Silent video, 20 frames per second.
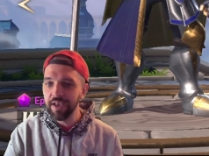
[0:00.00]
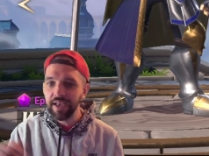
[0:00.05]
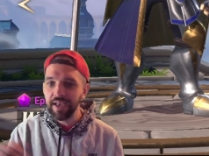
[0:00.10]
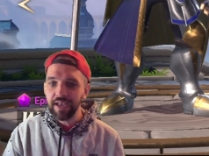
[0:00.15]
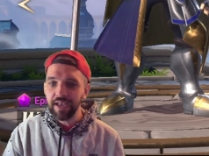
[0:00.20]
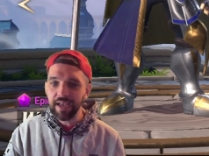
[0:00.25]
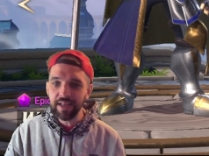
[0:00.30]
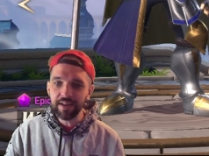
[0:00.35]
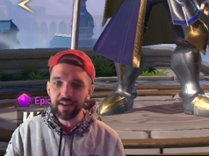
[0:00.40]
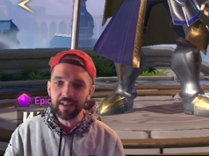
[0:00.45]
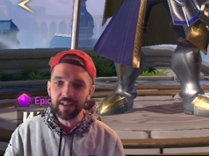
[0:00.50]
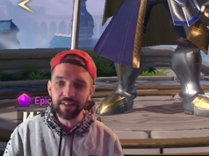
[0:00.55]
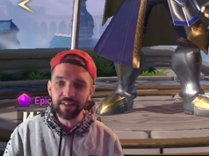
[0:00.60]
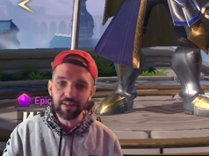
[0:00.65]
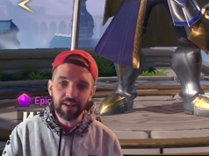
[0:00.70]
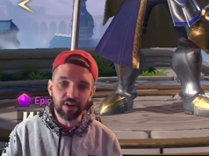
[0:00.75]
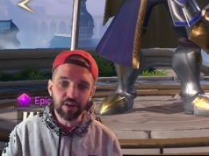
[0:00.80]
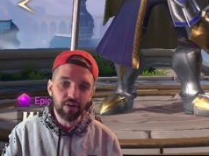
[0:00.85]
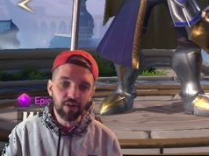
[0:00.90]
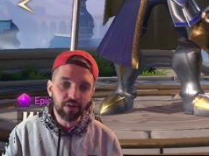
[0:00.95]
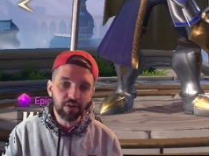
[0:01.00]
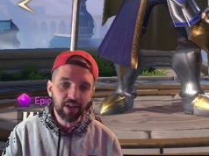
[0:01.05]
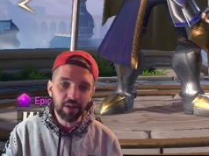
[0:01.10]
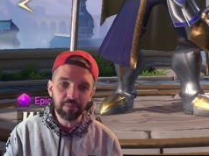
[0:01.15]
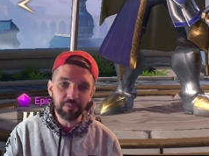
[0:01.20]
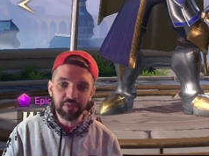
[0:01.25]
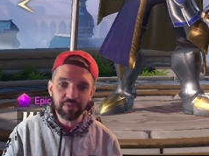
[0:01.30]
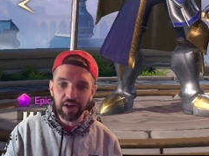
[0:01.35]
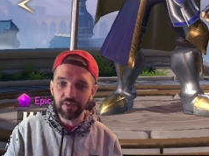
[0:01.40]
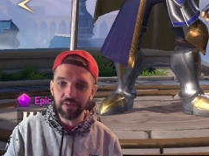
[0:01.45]
and it all comes
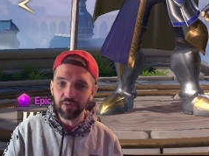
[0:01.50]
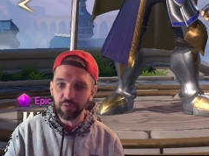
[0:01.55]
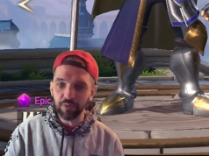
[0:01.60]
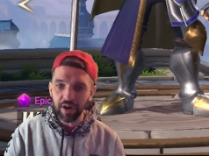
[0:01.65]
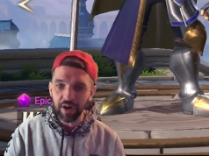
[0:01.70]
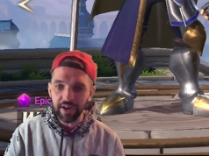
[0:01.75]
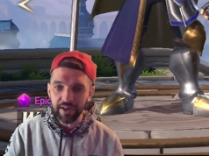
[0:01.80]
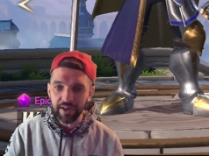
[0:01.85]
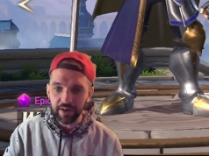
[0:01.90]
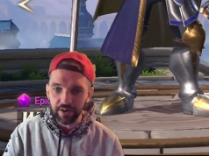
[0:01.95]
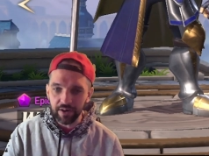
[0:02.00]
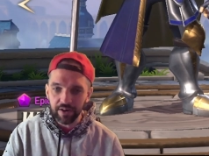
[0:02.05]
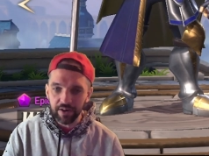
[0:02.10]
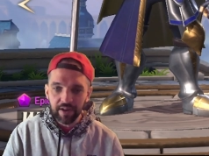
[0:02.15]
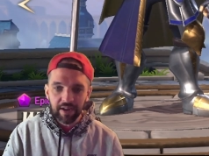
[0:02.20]
down to right here.